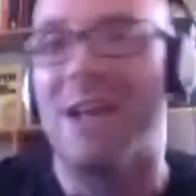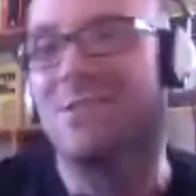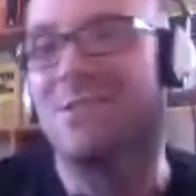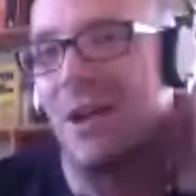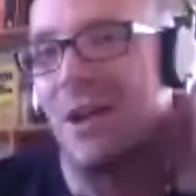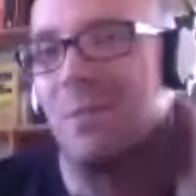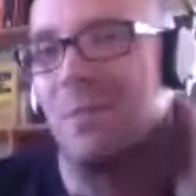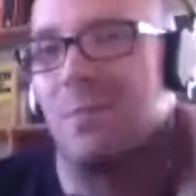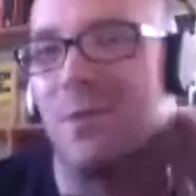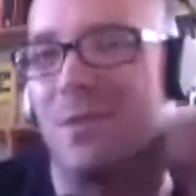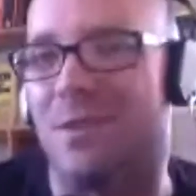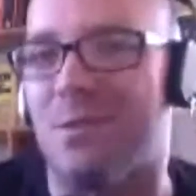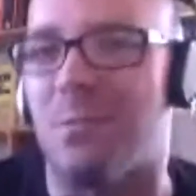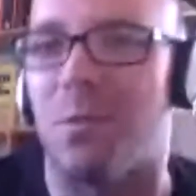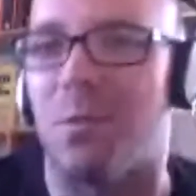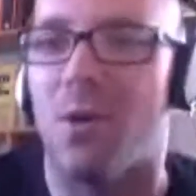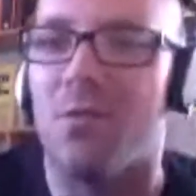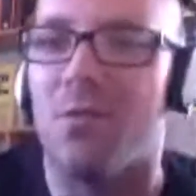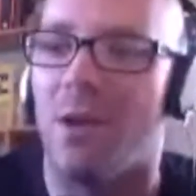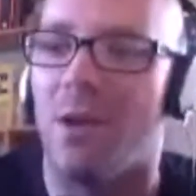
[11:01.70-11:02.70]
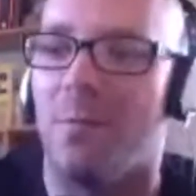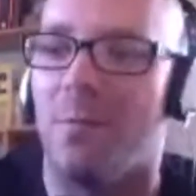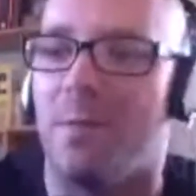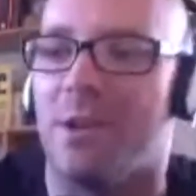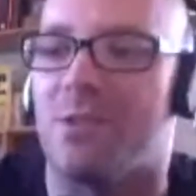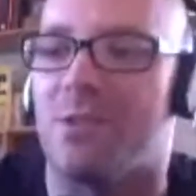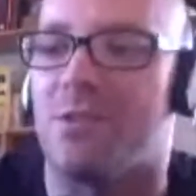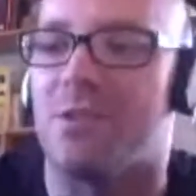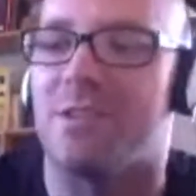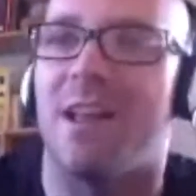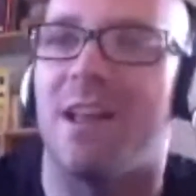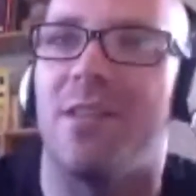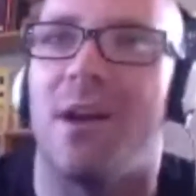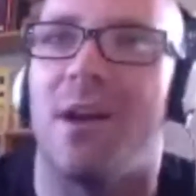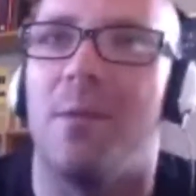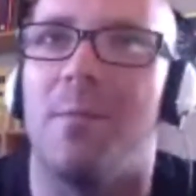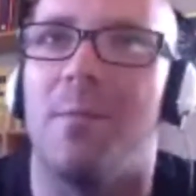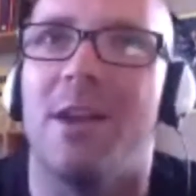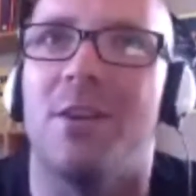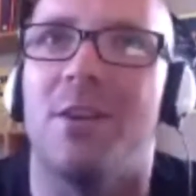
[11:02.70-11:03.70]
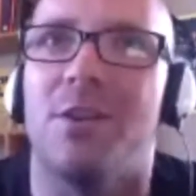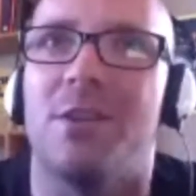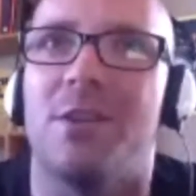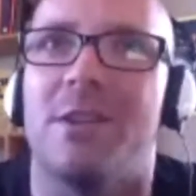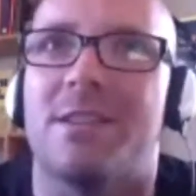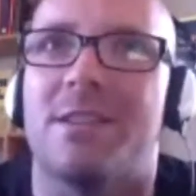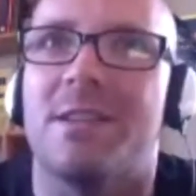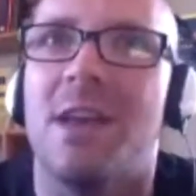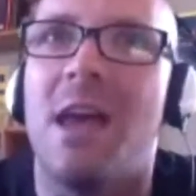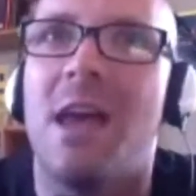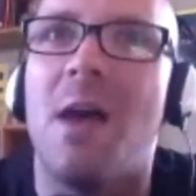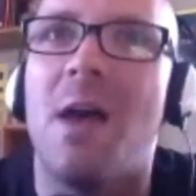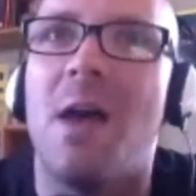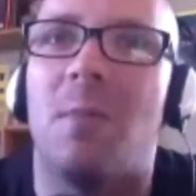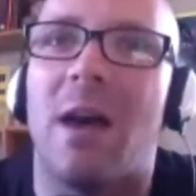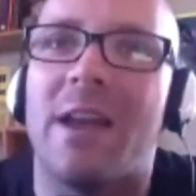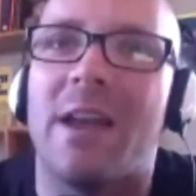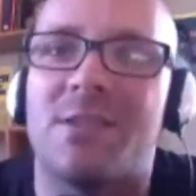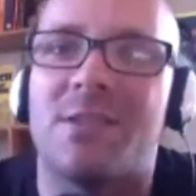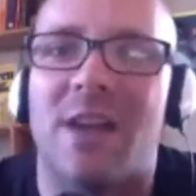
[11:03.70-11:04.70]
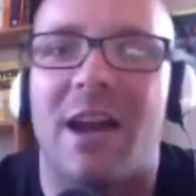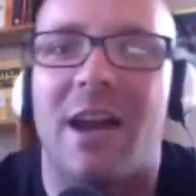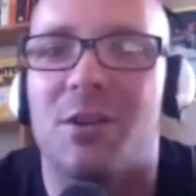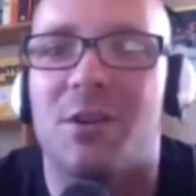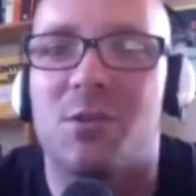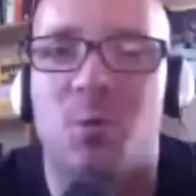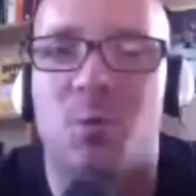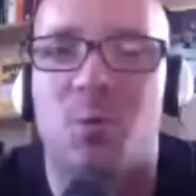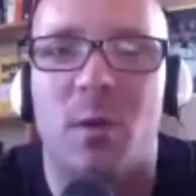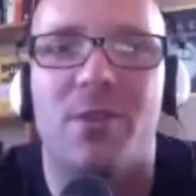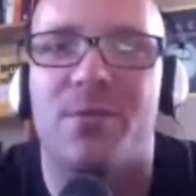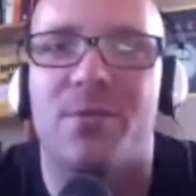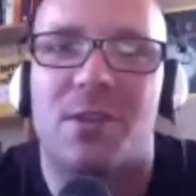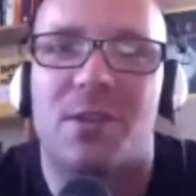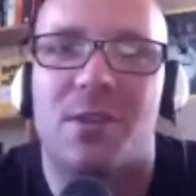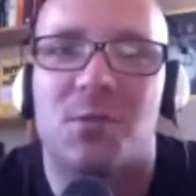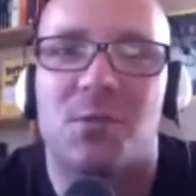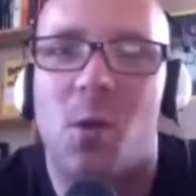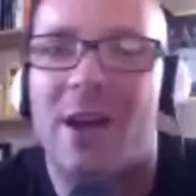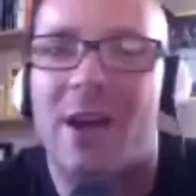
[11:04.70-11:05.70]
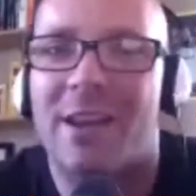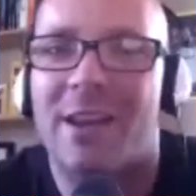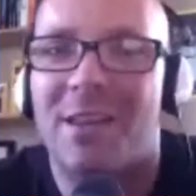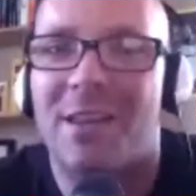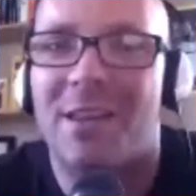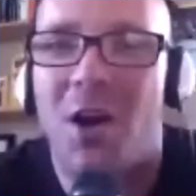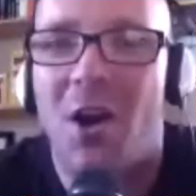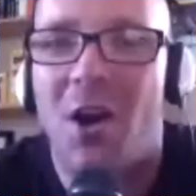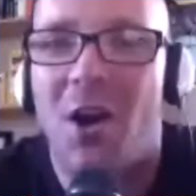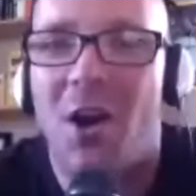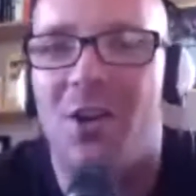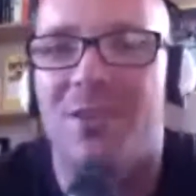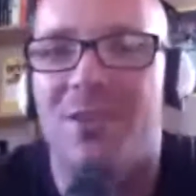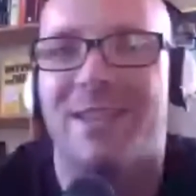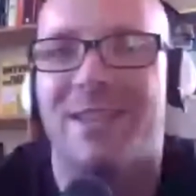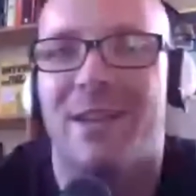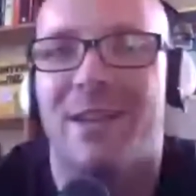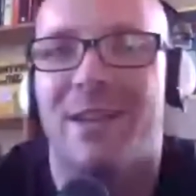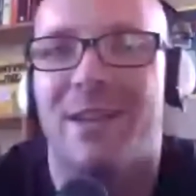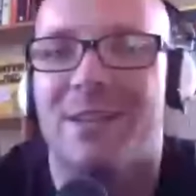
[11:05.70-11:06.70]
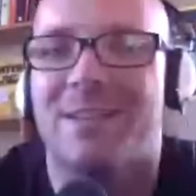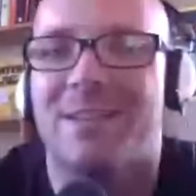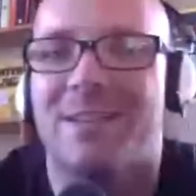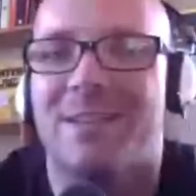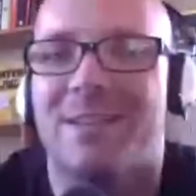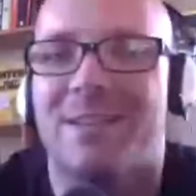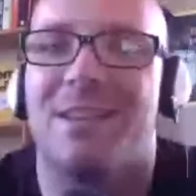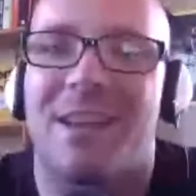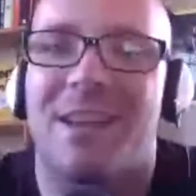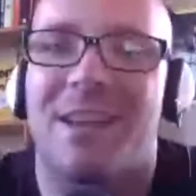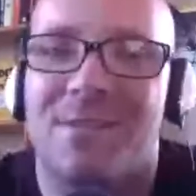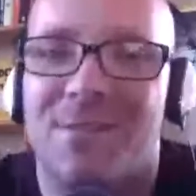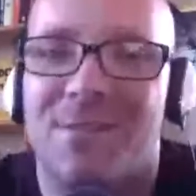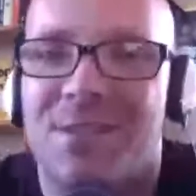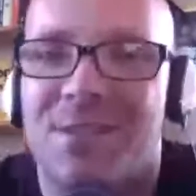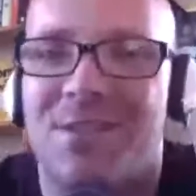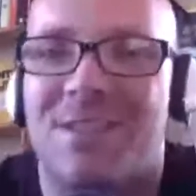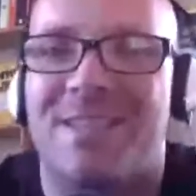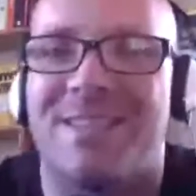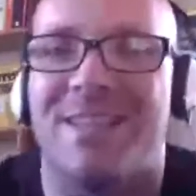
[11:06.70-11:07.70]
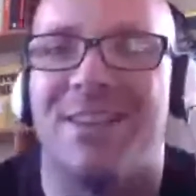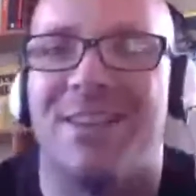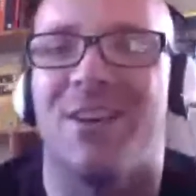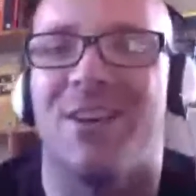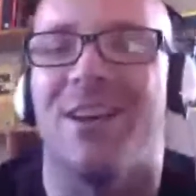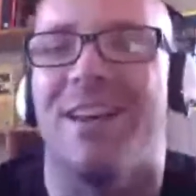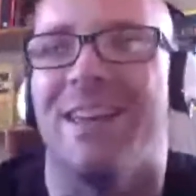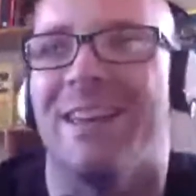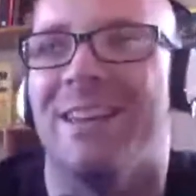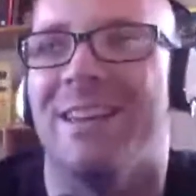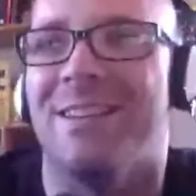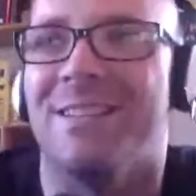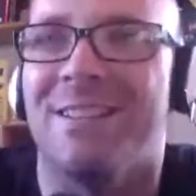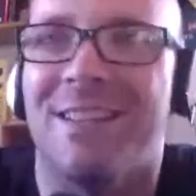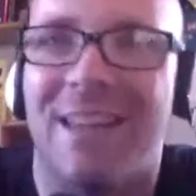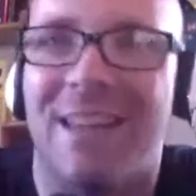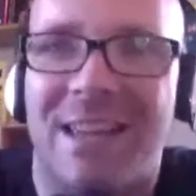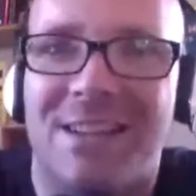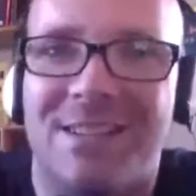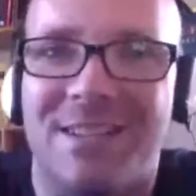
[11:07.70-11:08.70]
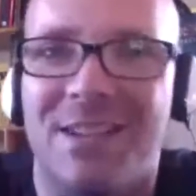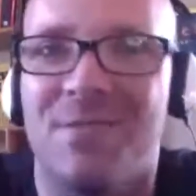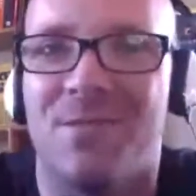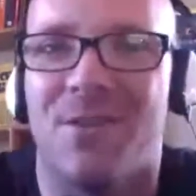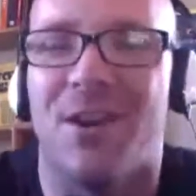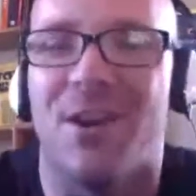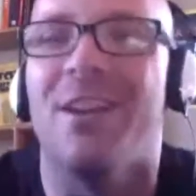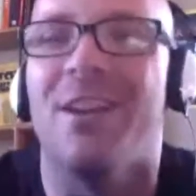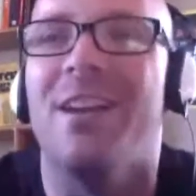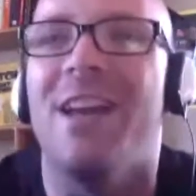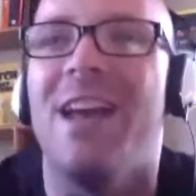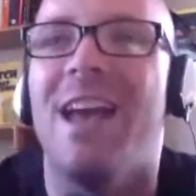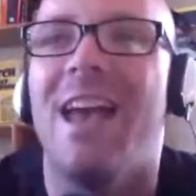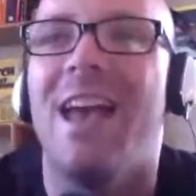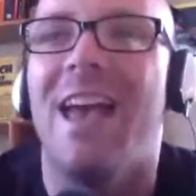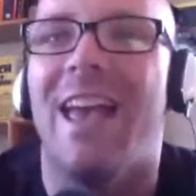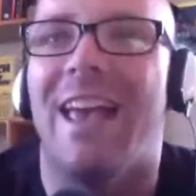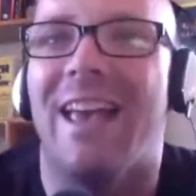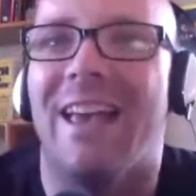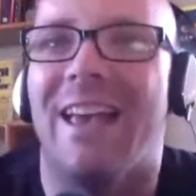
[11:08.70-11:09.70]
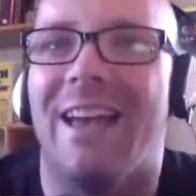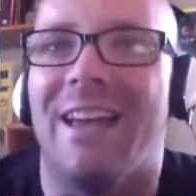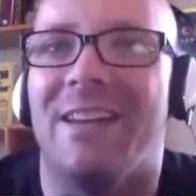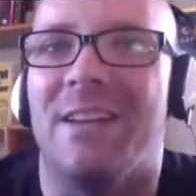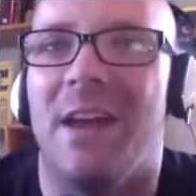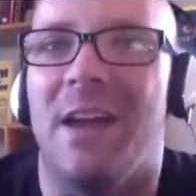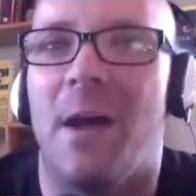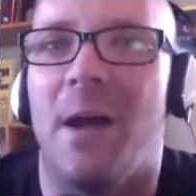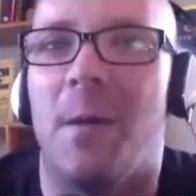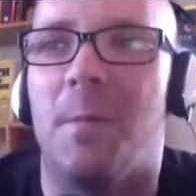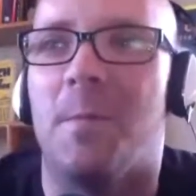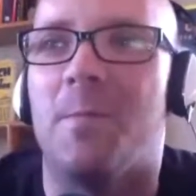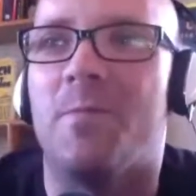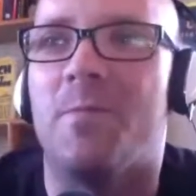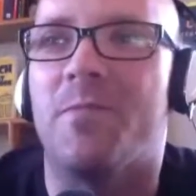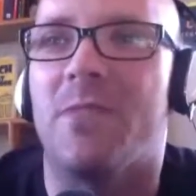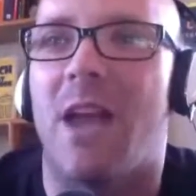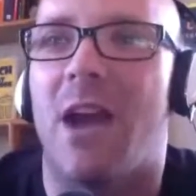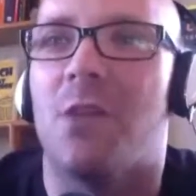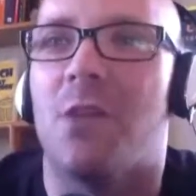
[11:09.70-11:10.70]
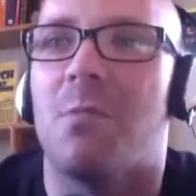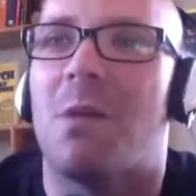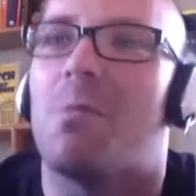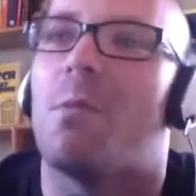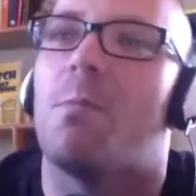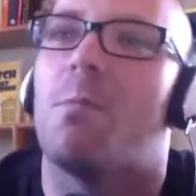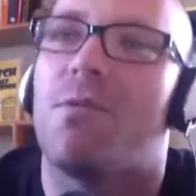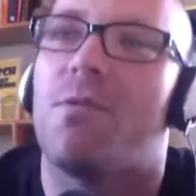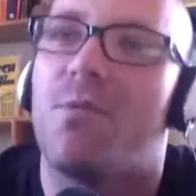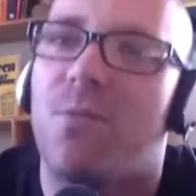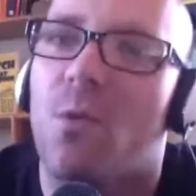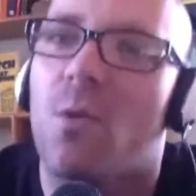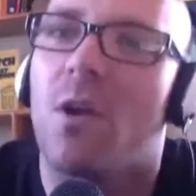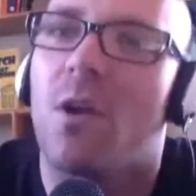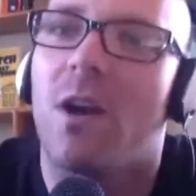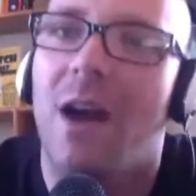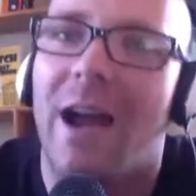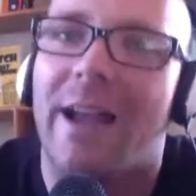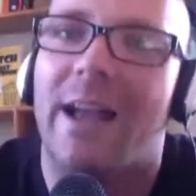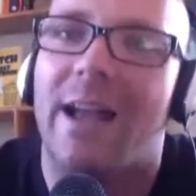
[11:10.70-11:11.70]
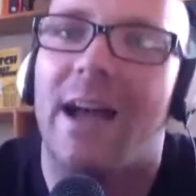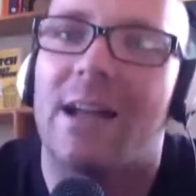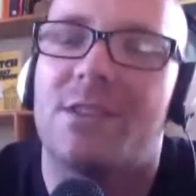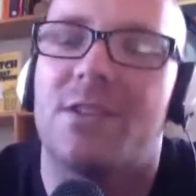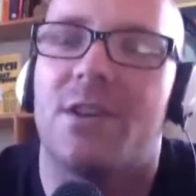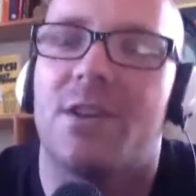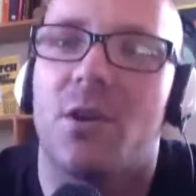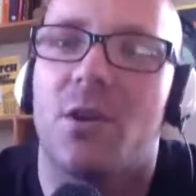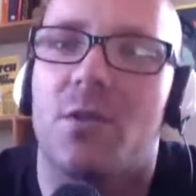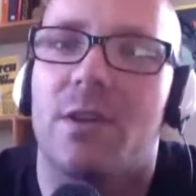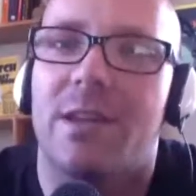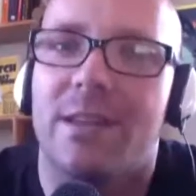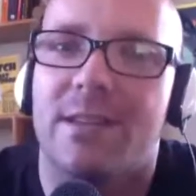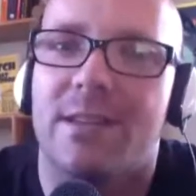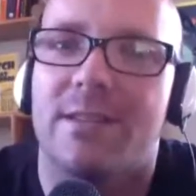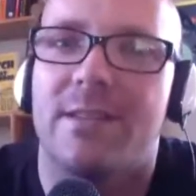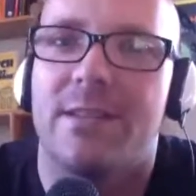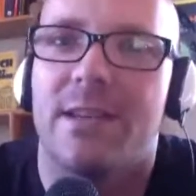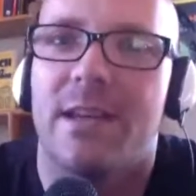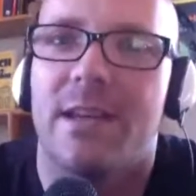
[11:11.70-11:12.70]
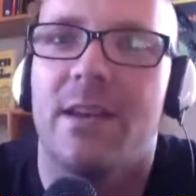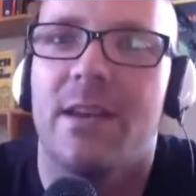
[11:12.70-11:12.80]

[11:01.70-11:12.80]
up with these profile pictures. And I thought, my goodness, my entire Twitter feed is walking in the halls of this convention center in Denver. And I remember before I got to go to ISTE,